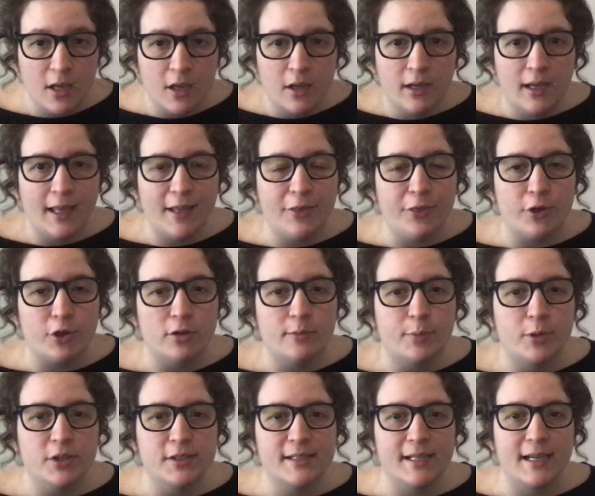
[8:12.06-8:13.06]
Okay, third
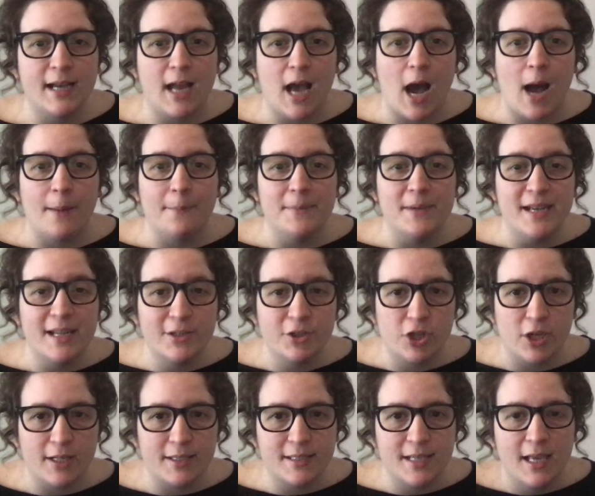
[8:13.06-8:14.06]
person
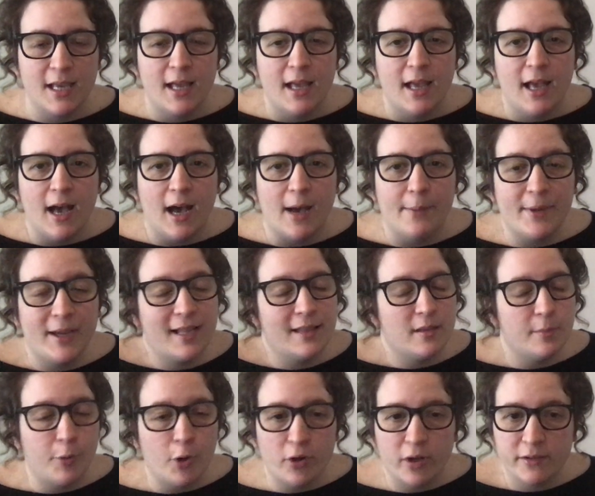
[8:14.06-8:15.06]
omniscient. Again, the
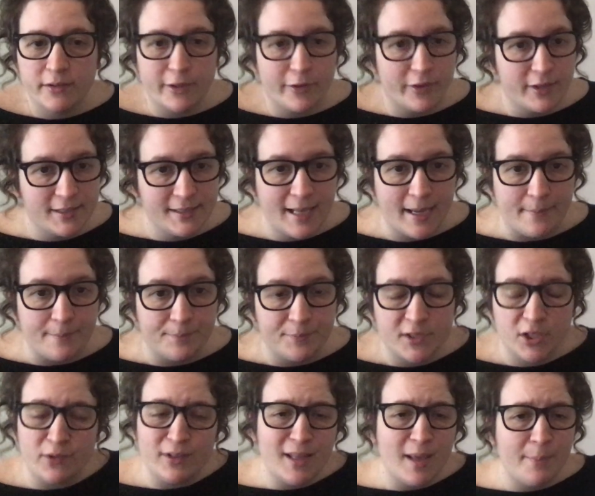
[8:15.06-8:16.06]
pronouns are the same.
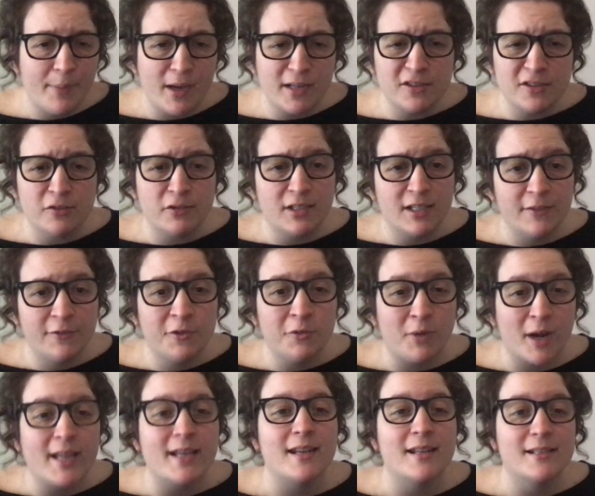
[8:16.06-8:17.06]
So in that box, you can even
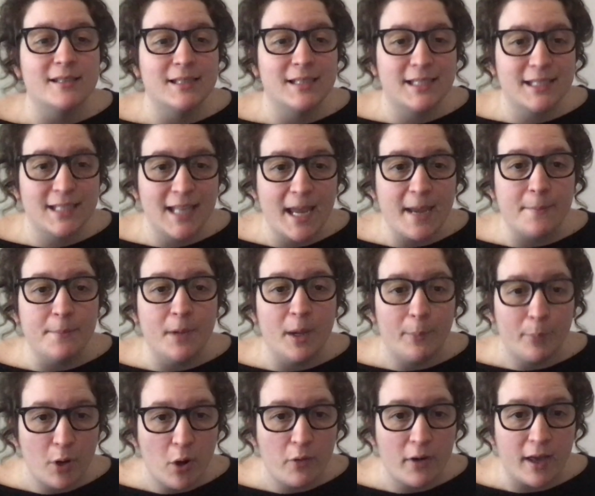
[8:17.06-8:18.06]
write same
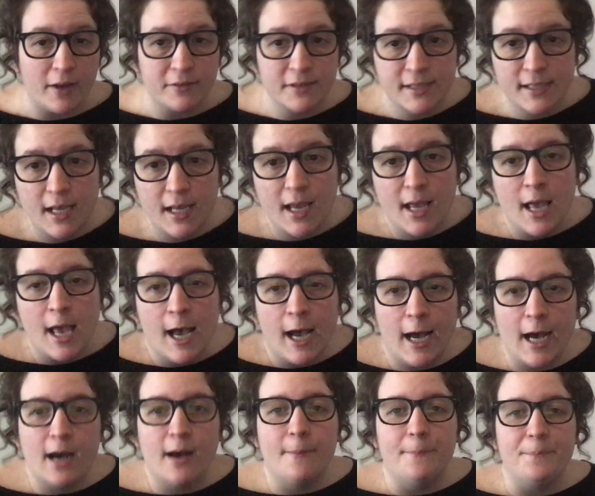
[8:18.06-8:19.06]
pronouns.
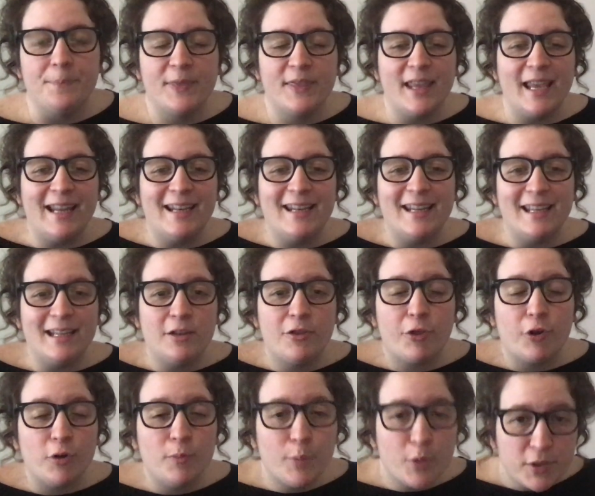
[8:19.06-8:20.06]
In
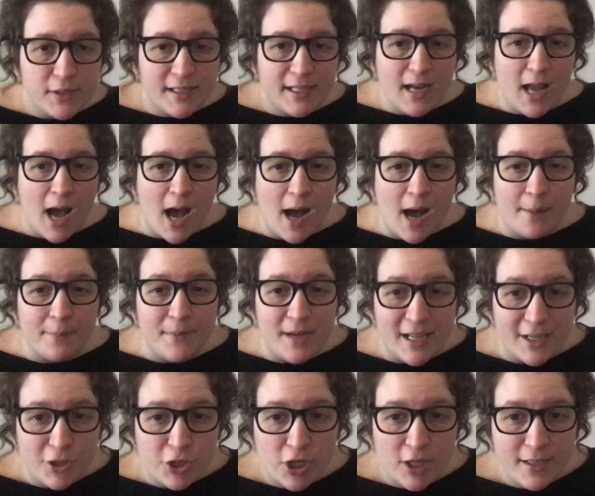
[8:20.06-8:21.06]
third person
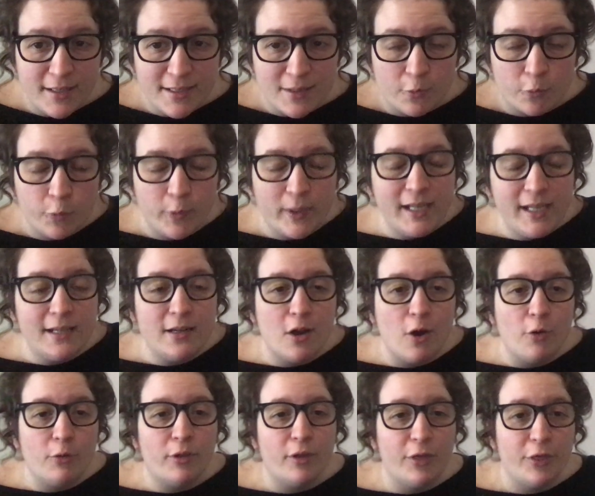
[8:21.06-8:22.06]
omniscient, we
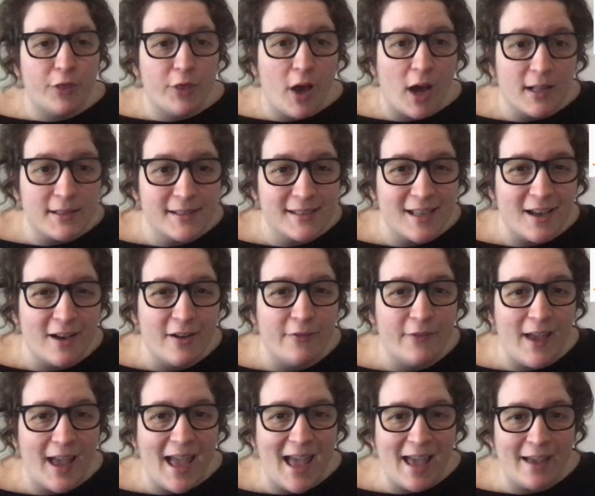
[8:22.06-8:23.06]
know the thoughts of
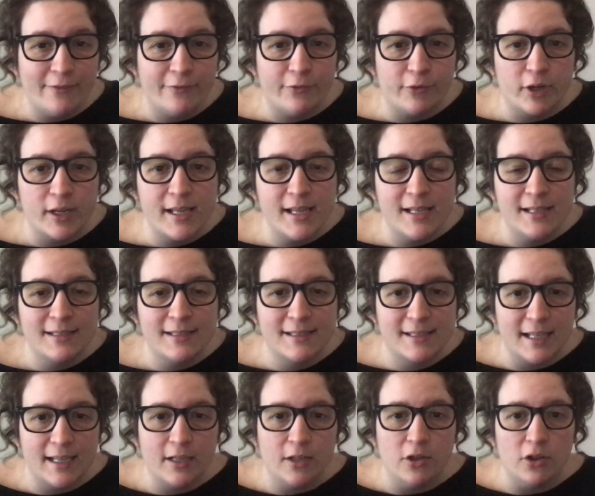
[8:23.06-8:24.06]
every
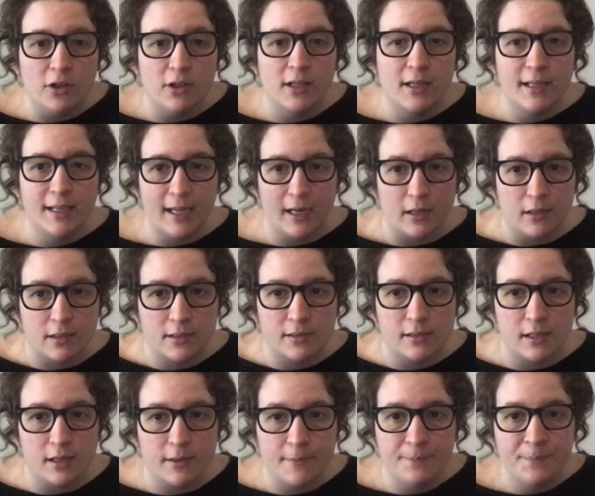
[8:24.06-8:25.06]
single
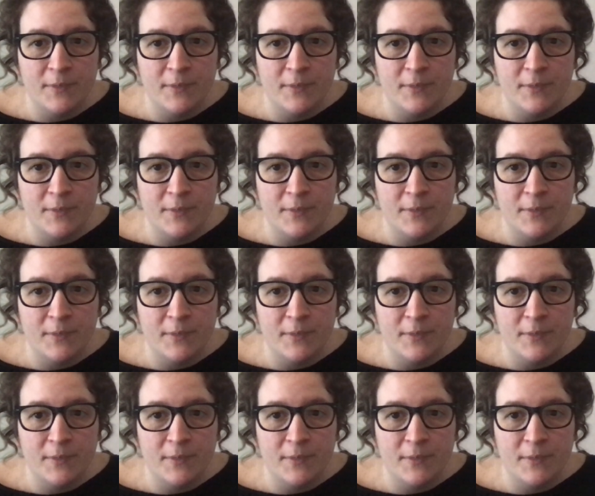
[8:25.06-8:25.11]
character.